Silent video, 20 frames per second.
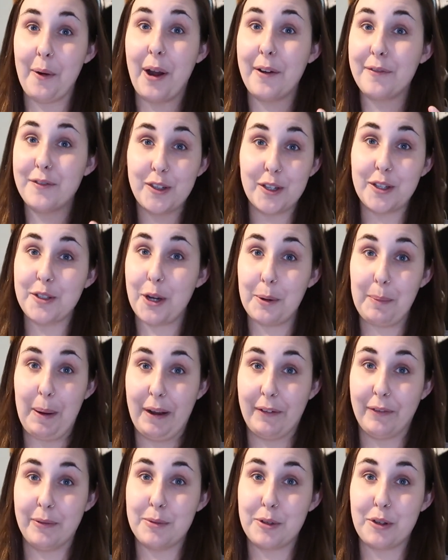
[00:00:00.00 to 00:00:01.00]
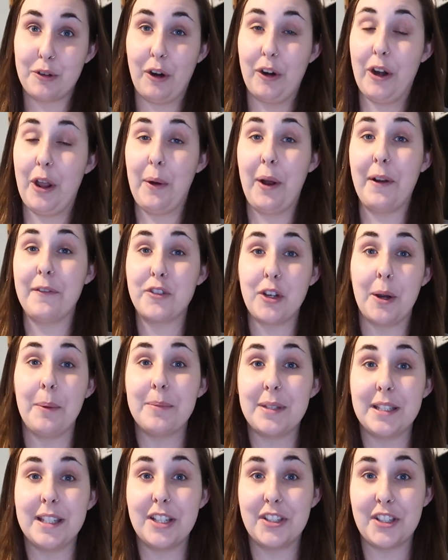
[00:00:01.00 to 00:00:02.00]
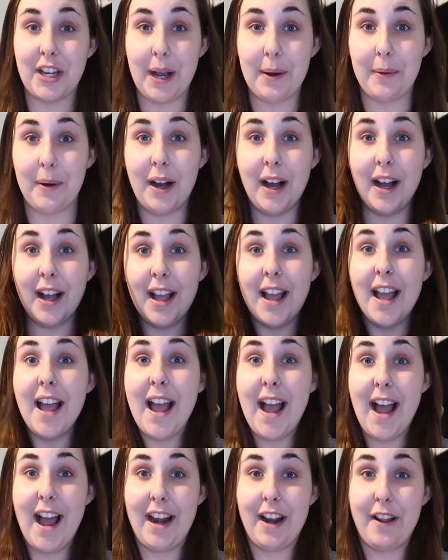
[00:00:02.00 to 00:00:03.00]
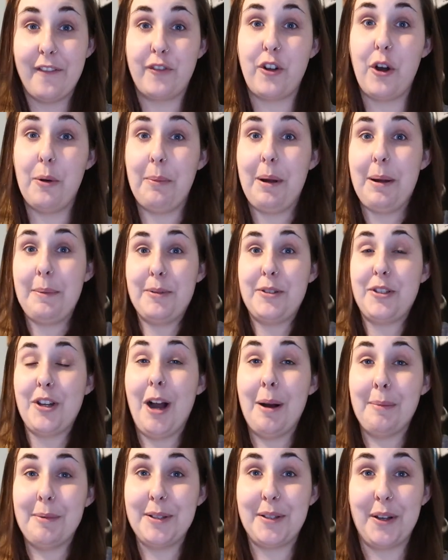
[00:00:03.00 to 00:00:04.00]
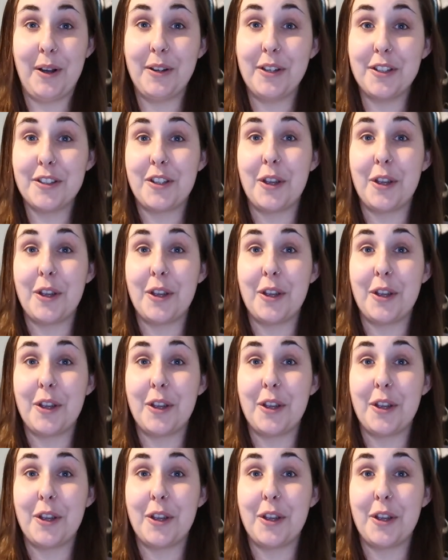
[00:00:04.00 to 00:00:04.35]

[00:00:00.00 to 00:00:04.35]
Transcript: I've just got back from Toronto. I've jumped in the shower and I've got my pajamas on.